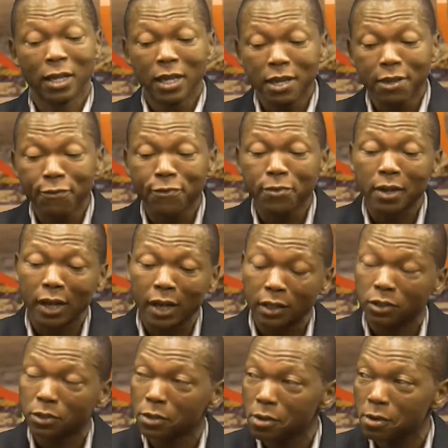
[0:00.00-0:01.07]
If
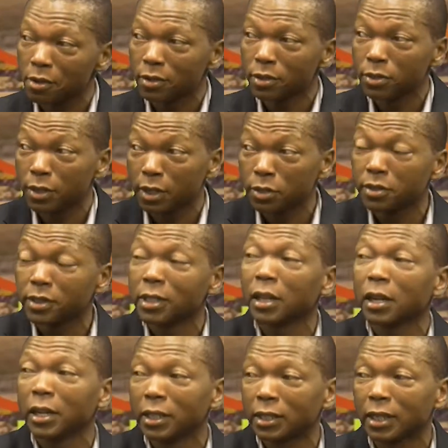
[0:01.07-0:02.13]
at all you are using
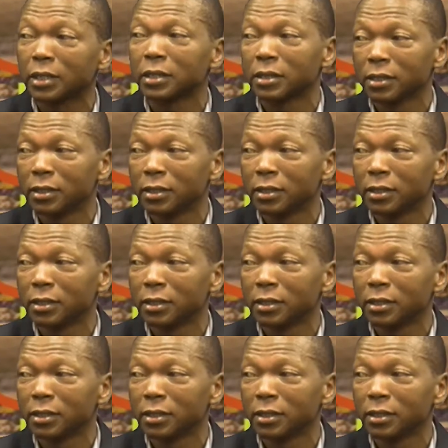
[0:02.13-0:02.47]
Cletus,